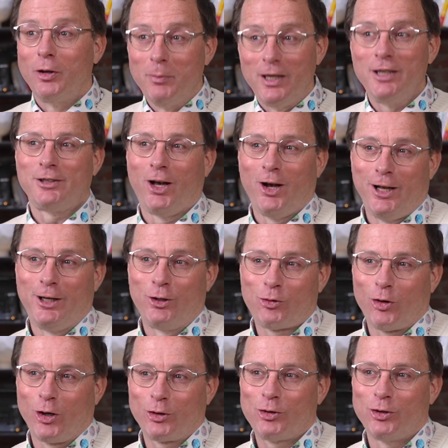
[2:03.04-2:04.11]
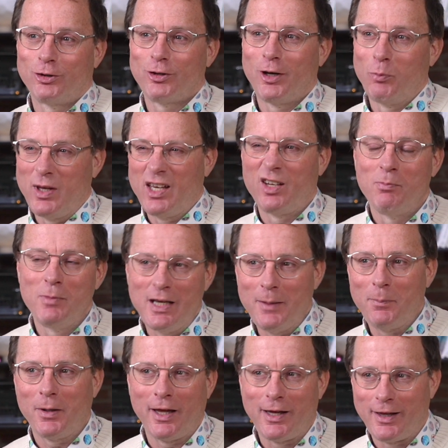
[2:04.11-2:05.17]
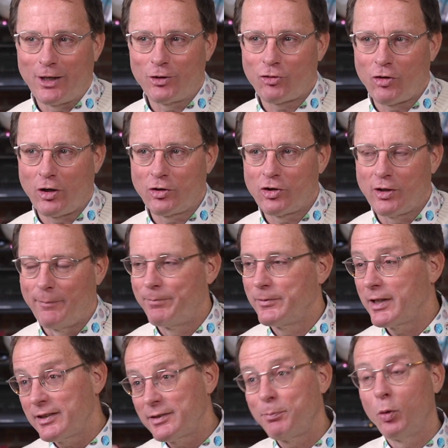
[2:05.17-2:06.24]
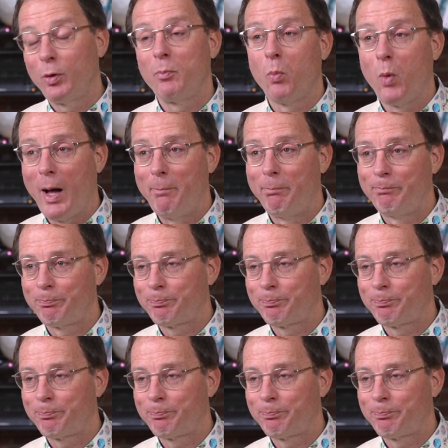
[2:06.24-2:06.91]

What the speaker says: them is highly structured, and we can manipulate that structure. So that's point 1.